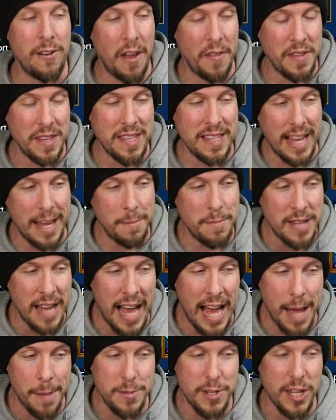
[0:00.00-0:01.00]
at the same
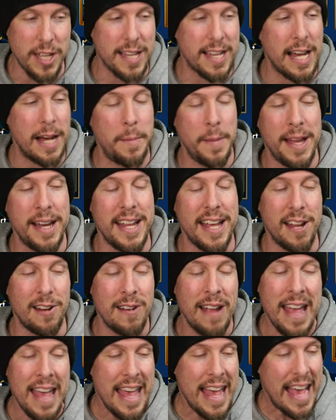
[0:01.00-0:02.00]
time. She can come in here